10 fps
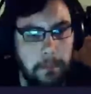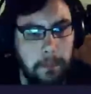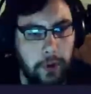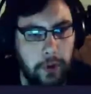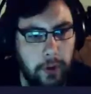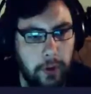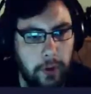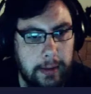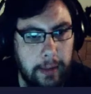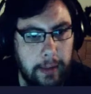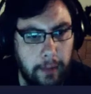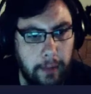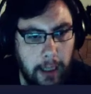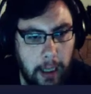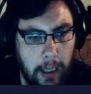So it's
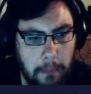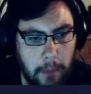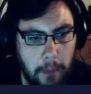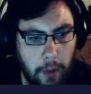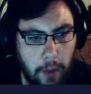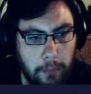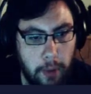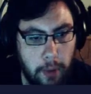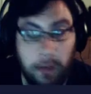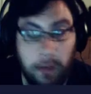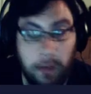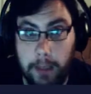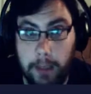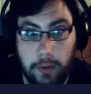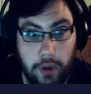definitely a mod probably for
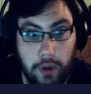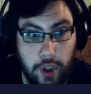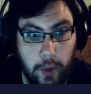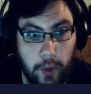Mountain Dew